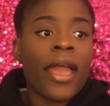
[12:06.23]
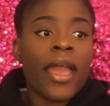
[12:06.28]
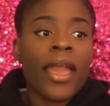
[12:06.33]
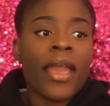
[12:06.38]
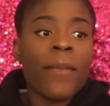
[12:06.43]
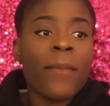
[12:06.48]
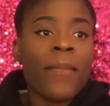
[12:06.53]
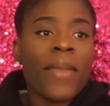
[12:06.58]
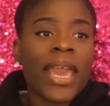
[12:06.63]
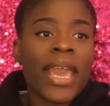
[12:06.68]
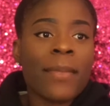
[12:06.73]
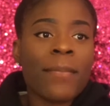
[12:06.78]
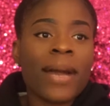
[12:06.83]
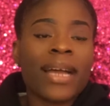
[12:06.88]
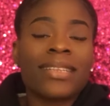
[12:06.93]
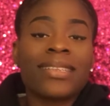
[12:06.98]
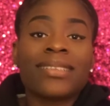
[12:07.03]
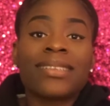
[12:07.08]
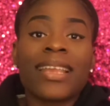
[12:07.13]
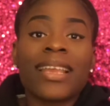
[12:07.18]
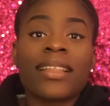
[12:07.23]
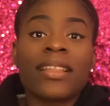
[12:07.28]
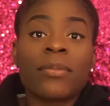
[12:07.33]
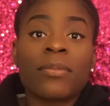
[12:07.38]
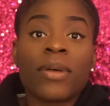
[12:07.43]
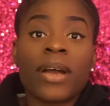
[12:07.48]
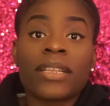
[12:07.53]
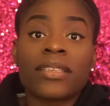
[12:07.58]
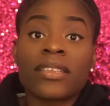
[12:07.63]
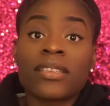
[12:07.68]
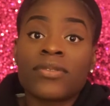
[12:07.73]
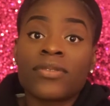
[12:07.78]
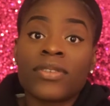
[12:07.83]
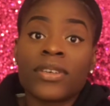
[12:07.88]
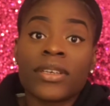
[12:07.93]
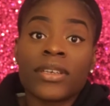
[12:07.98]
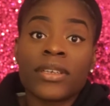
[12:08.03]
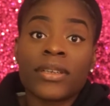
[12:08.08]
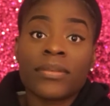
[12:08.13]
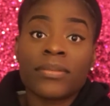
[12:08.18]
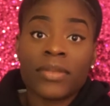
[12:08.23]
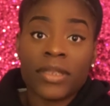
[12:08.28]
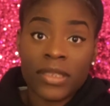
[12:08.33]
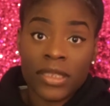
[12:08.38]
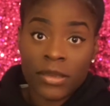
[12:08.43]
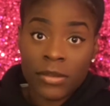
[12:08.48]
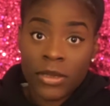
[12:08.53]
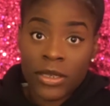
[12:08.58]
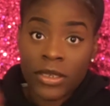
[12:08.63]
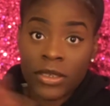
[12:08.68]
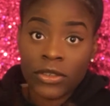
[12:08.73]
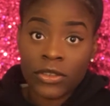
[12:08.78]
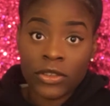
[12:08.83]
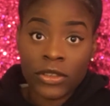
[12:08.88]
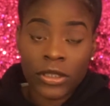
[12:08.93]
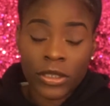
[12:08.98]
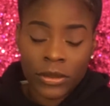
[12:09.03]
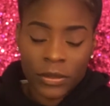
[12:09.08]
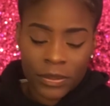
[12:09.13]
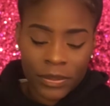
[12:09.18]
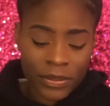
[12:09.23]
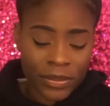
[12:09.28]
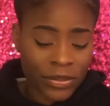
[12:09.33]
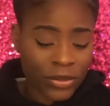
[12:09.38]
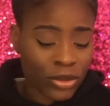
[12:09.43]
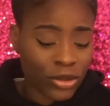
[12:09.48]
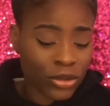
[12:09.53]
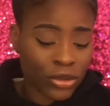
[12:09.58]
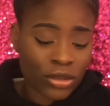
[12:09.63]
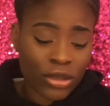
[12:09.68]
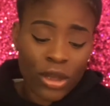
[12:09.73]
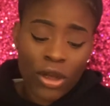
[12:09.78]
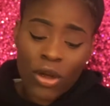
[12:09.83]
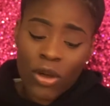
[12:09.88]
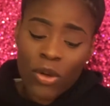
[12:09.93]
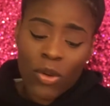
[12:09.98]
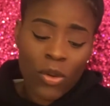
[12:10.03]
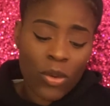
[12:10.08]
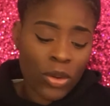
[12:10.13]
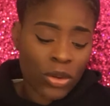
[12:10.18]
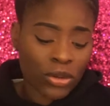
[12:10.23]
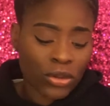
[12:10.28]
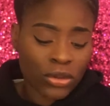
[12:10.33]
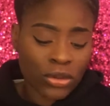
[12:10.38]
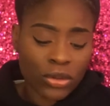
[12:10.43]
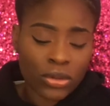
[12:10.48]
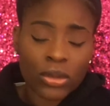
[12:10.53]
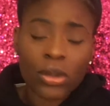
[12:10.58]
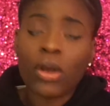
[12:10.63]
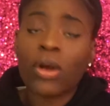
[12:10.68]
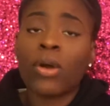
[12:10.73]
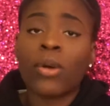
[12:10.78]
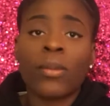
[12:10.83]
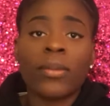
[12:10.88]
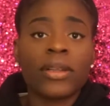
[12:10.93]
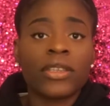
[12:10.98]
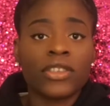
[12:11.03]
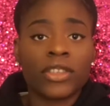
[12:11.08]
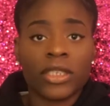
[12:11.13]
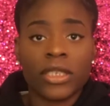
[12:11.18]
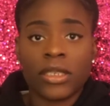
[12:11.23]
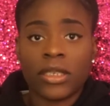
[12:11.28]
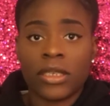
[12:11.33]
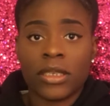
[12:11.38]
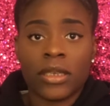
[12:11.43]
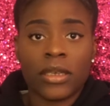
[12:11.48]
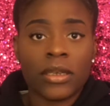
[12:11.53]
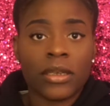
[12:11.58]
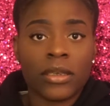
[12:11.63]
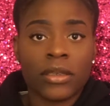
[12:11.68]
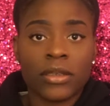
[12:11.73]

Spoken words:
it made my detangling process for the deep conditioning so much easier,